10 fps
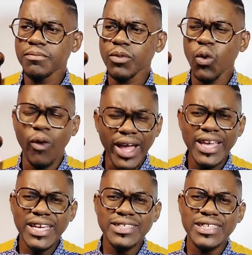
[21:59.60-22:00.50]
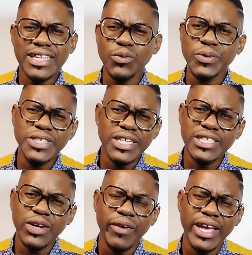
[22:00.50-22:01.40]
Why is it that we
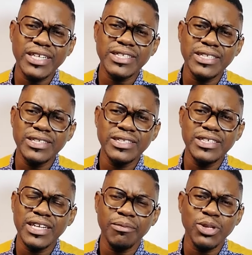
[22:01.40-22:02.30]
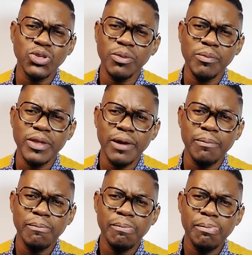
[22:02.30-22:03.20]
change our accent in Abantu Abamnyama?
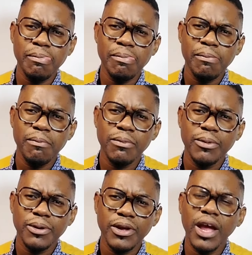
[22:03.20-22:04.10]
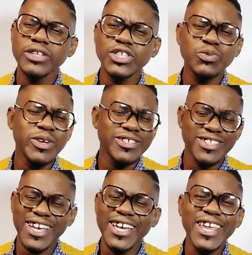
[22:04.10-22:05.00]
I just want to
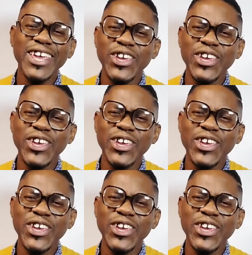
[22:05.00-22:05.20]
say,